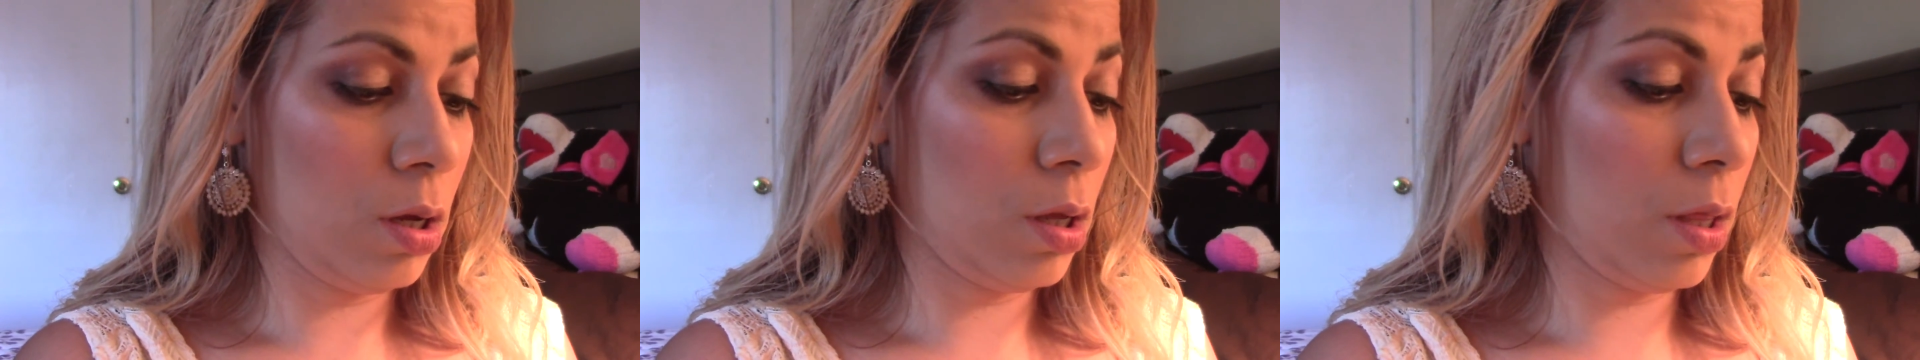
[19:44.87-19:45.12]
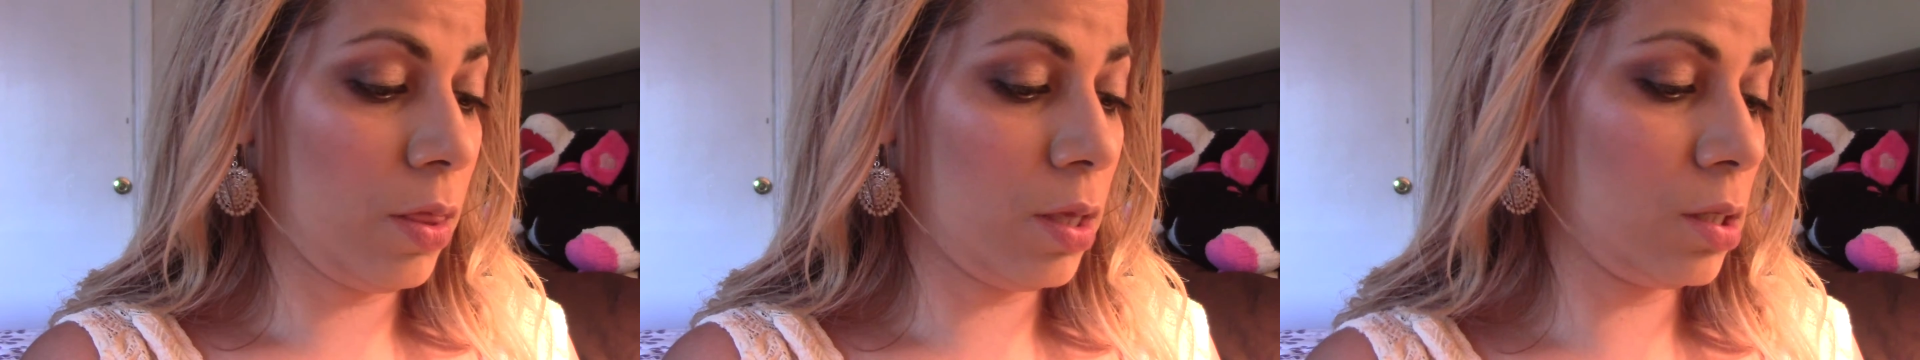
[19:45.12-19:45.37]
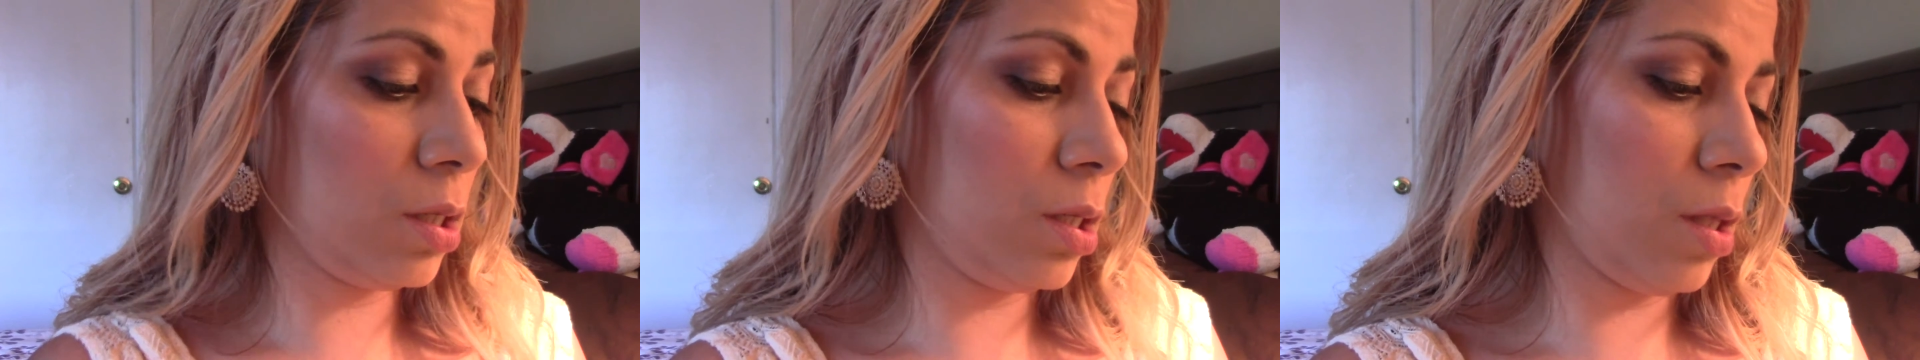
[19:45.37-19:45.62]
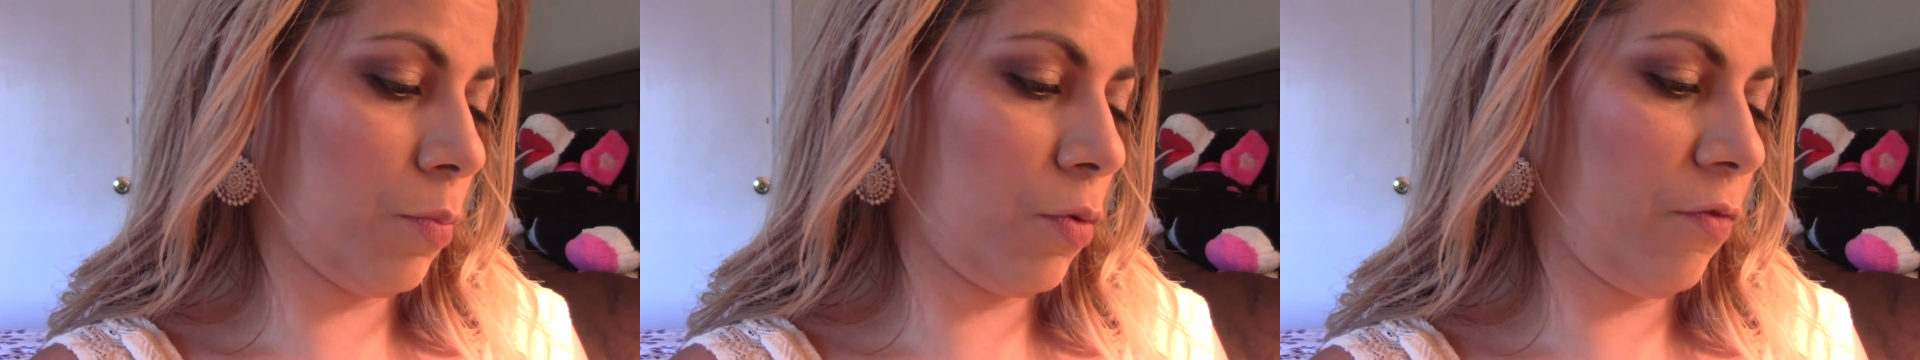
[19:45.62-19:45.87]
and this is
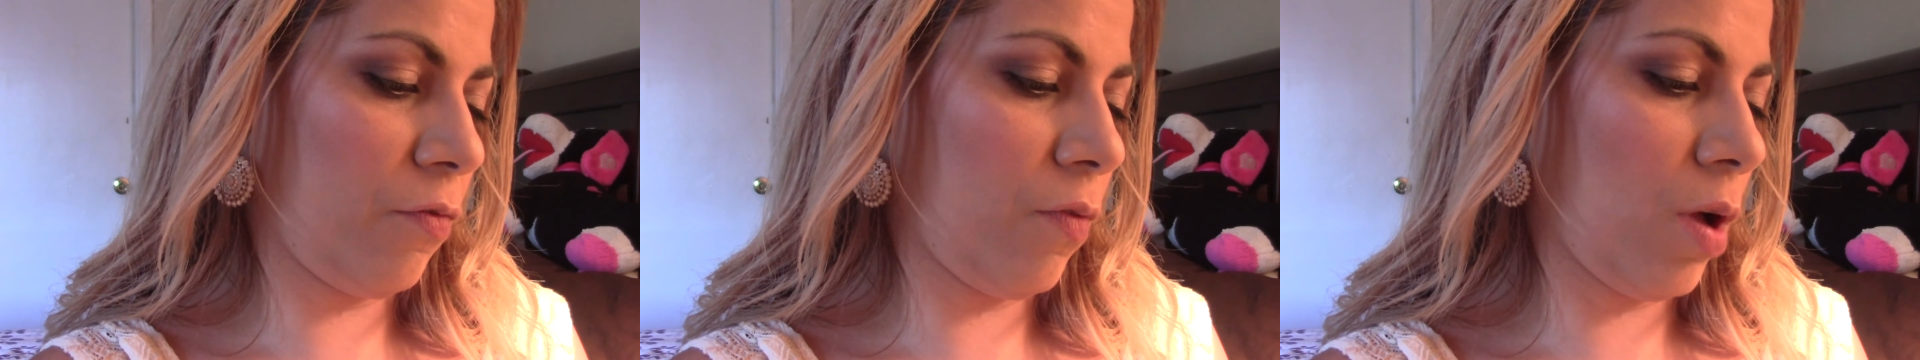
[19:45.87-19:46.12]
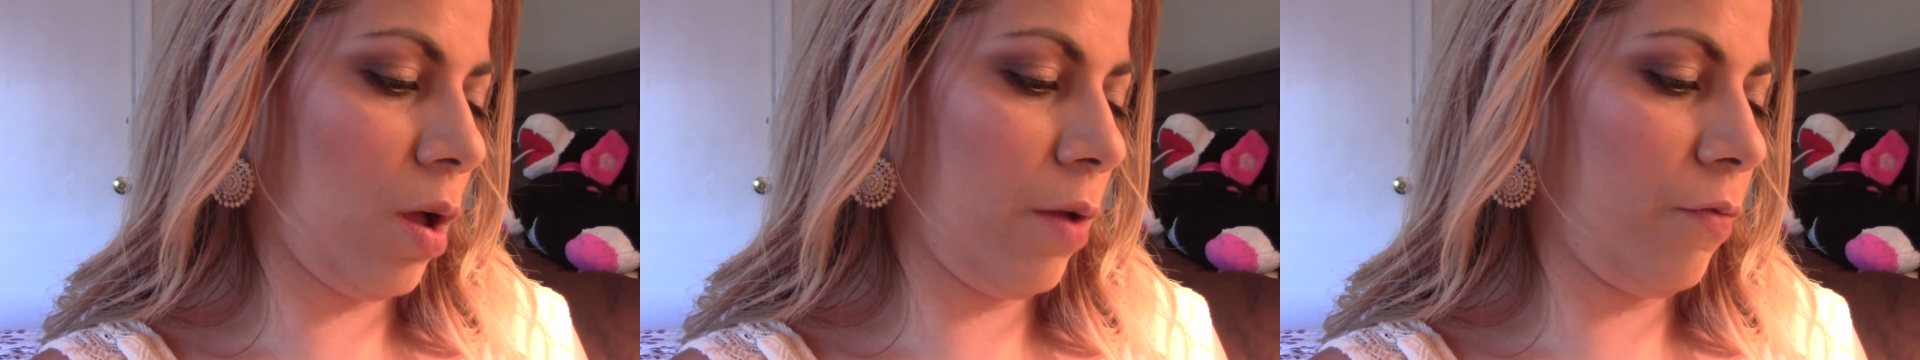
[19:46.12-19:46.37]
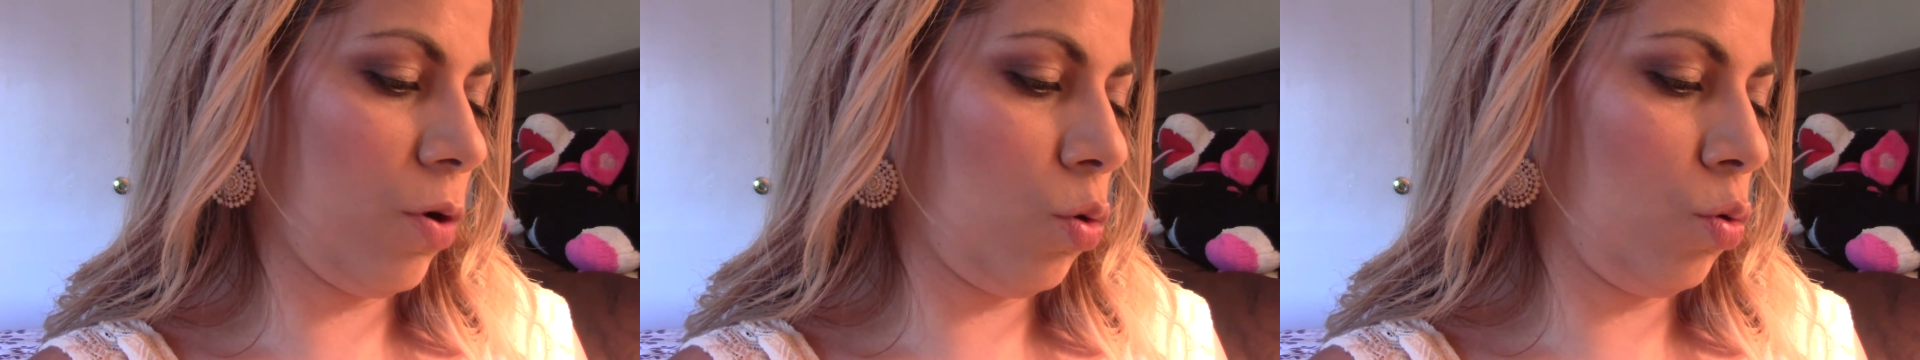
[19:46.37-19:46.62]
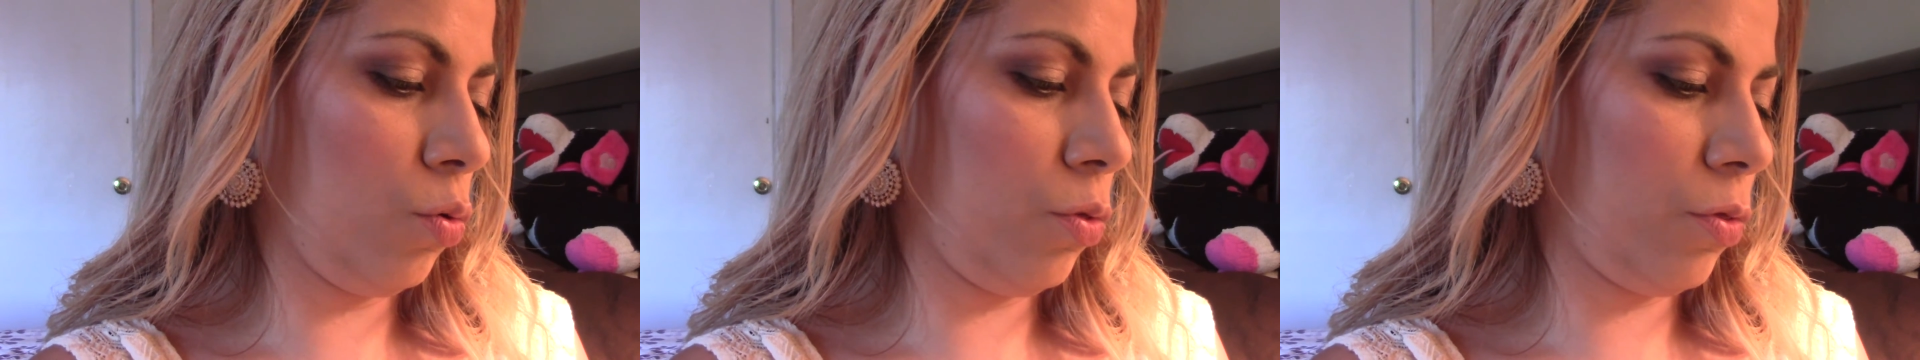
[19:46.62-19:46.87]
number
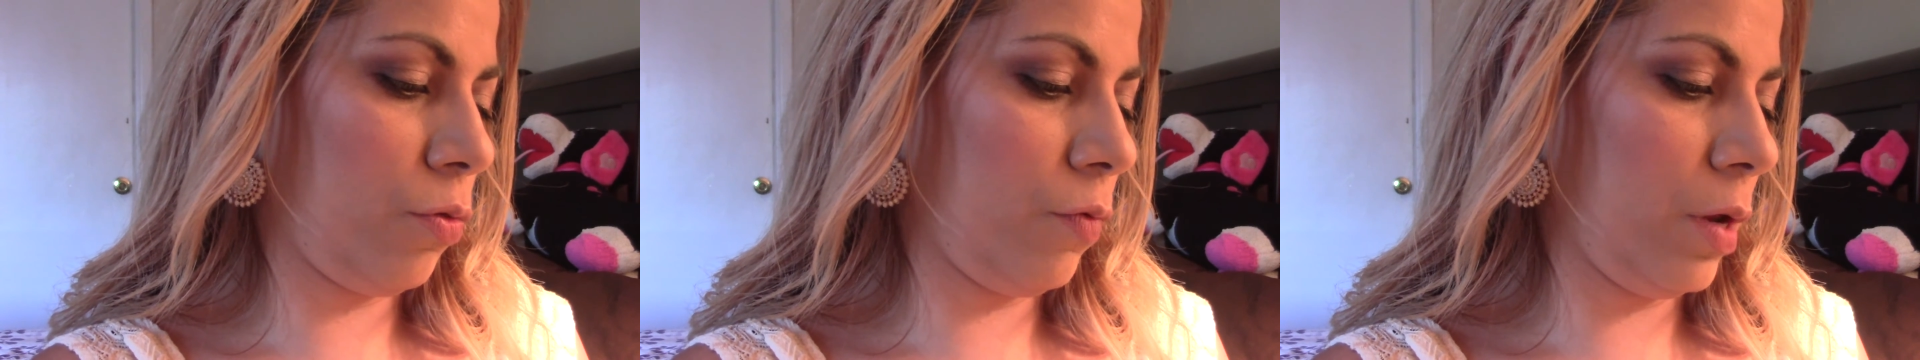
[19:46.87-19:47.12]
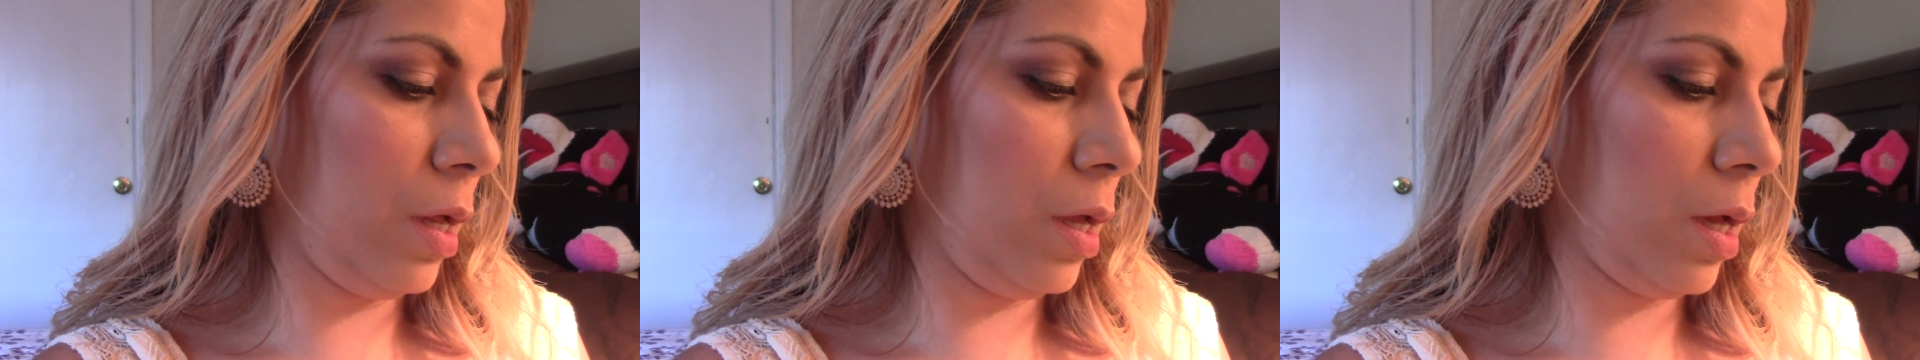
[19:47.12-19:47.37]
503,